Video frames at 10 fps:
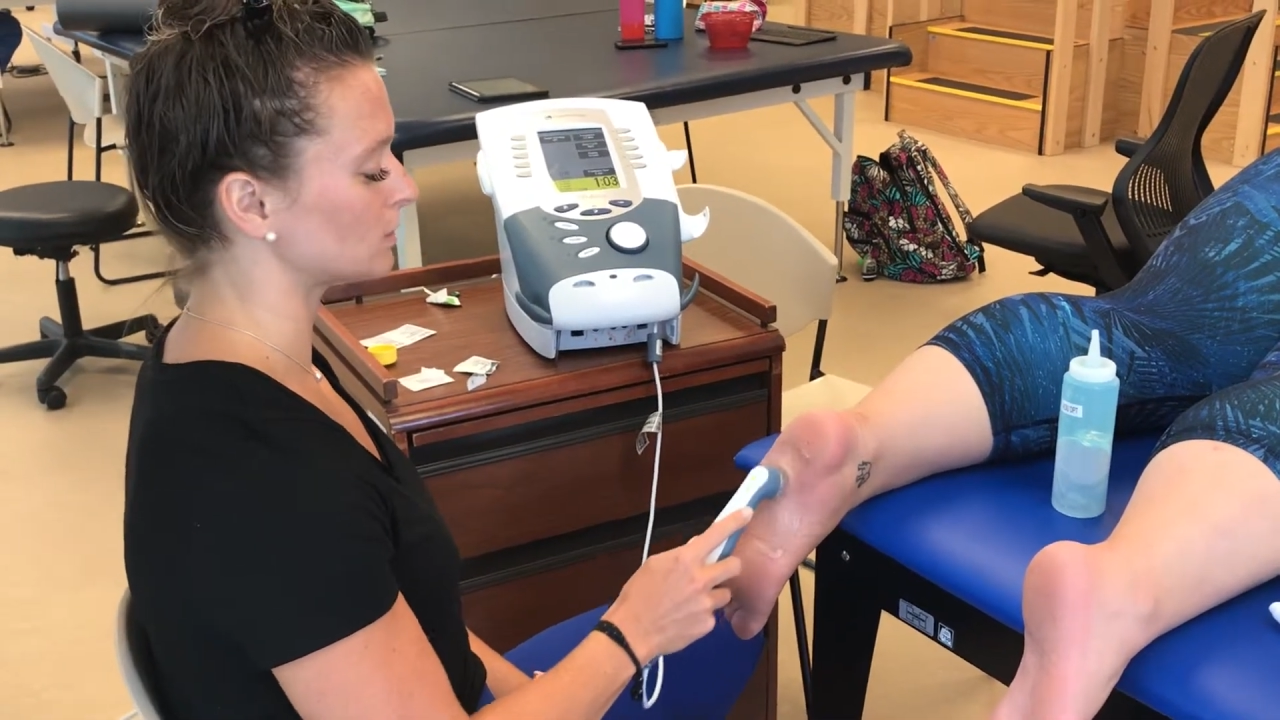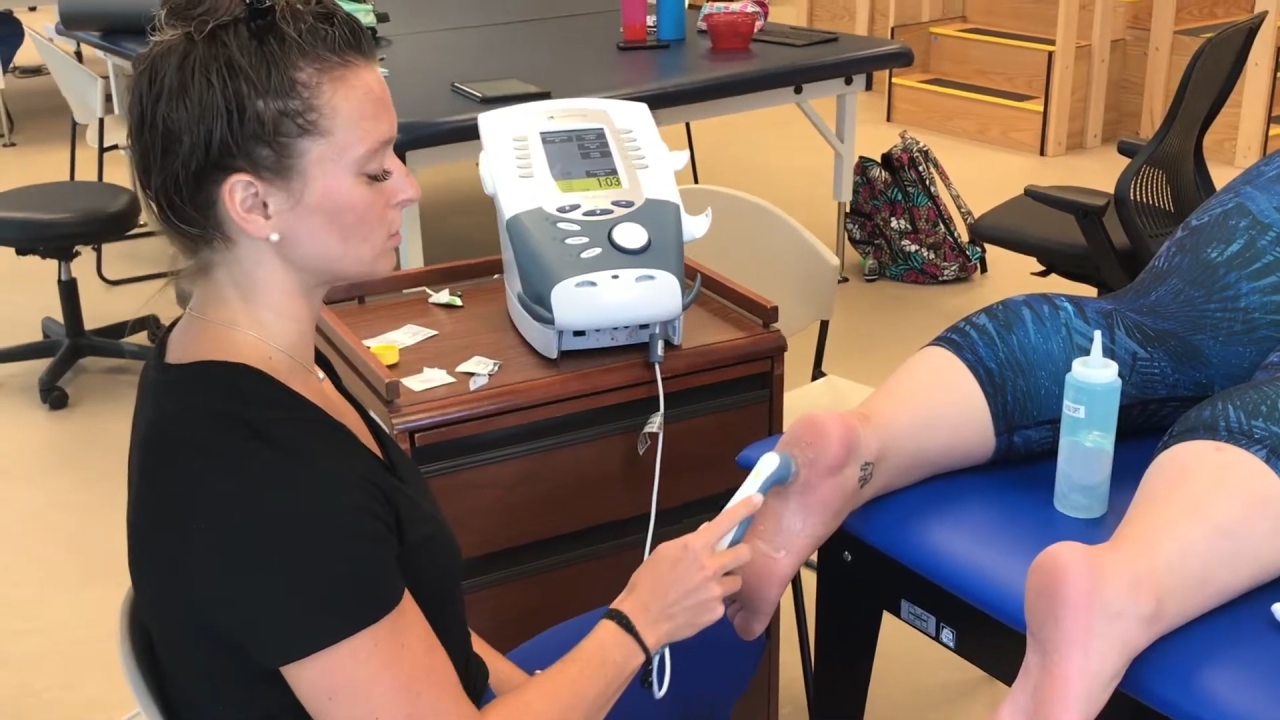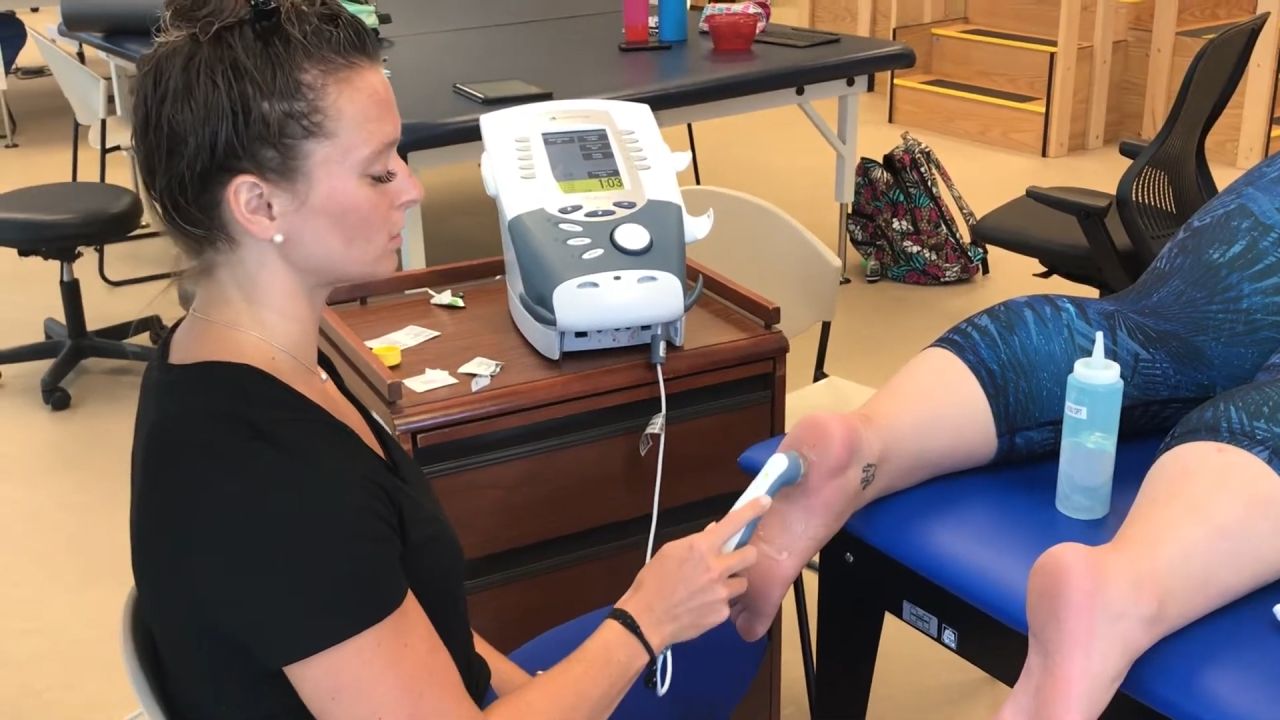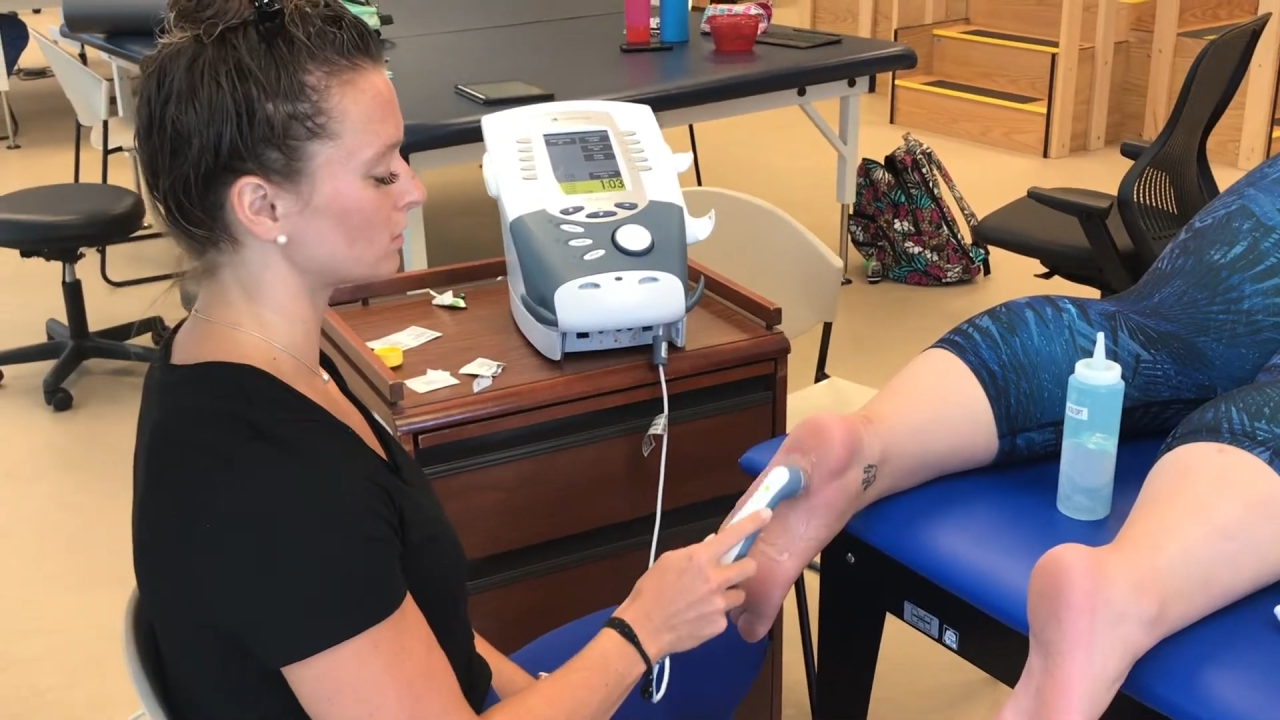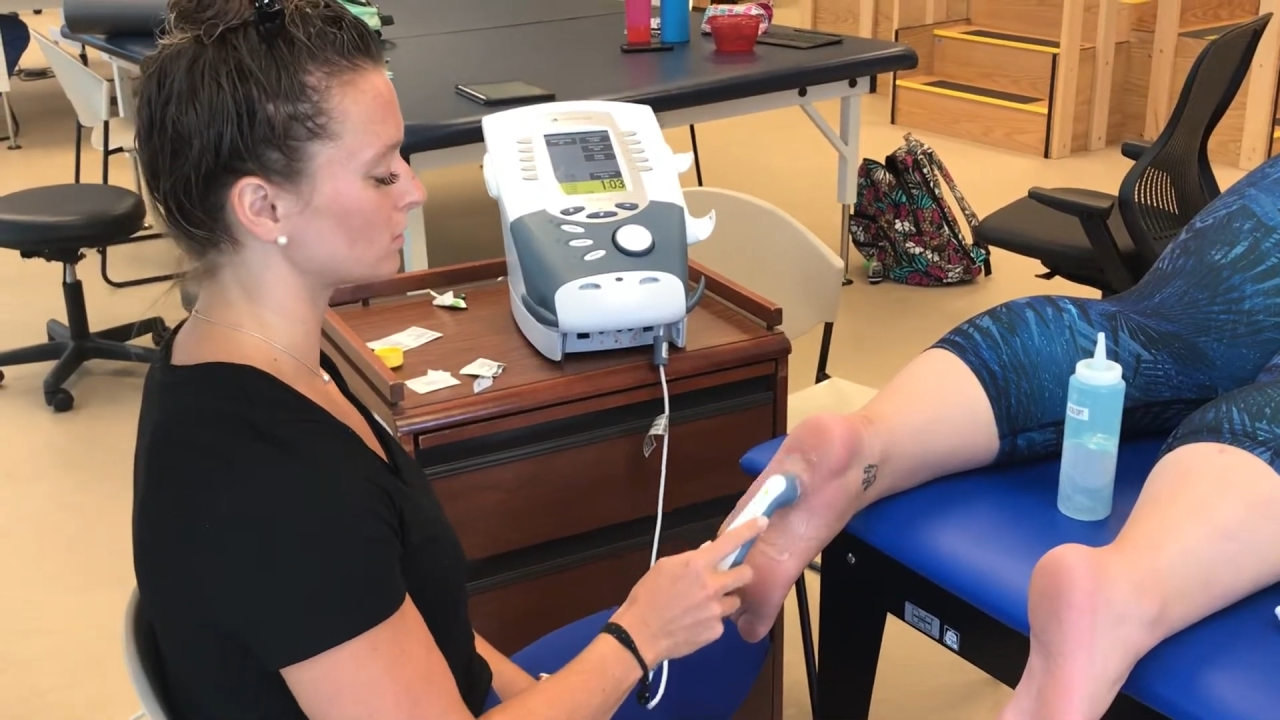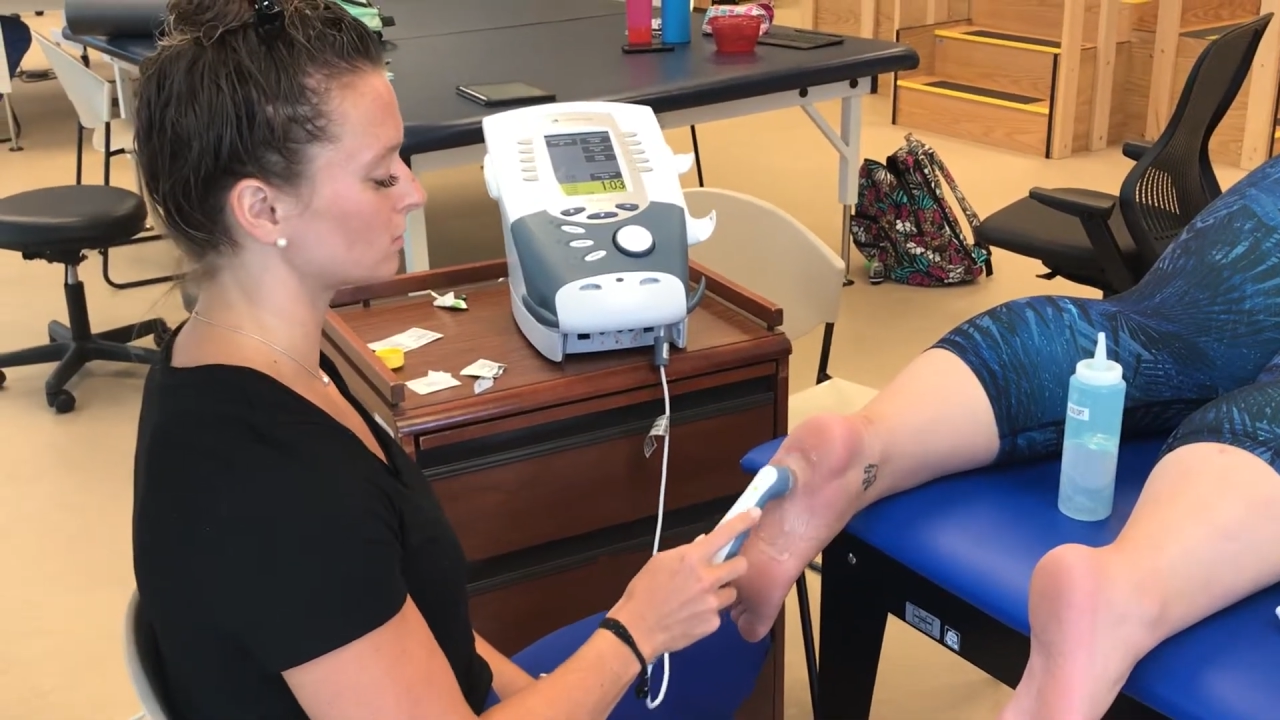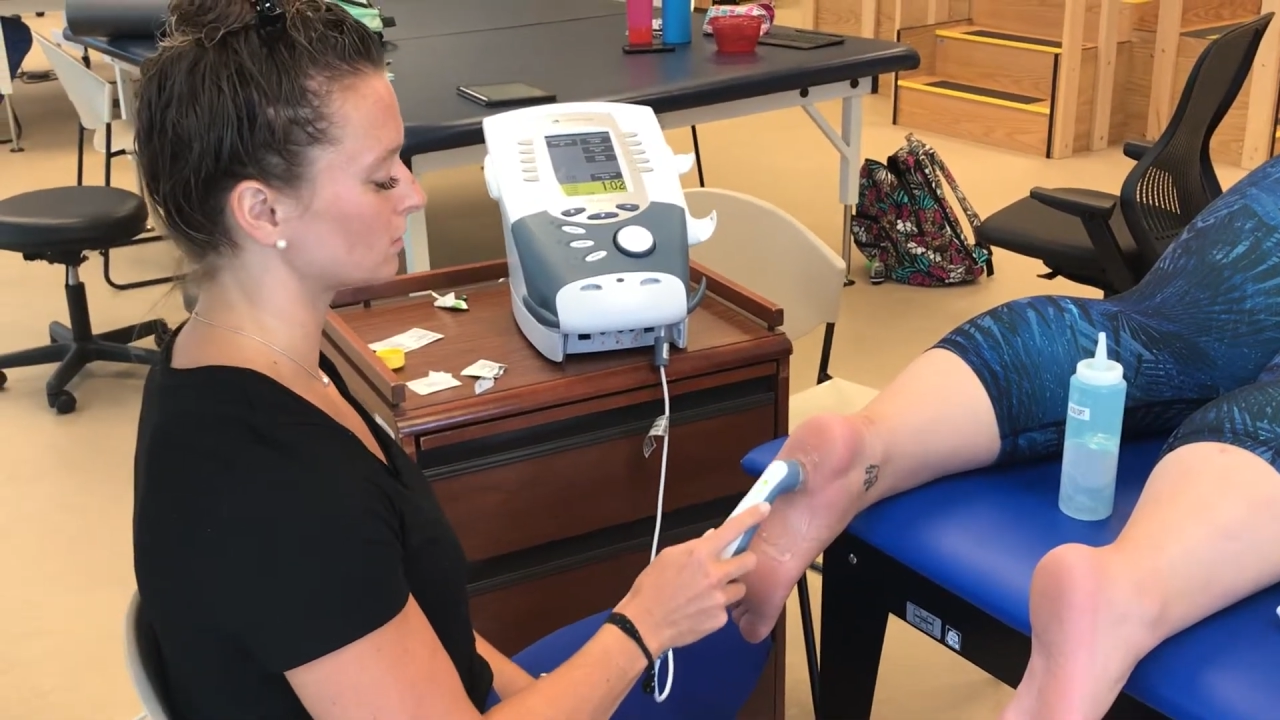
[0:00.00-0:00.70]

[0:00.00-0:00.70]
each other.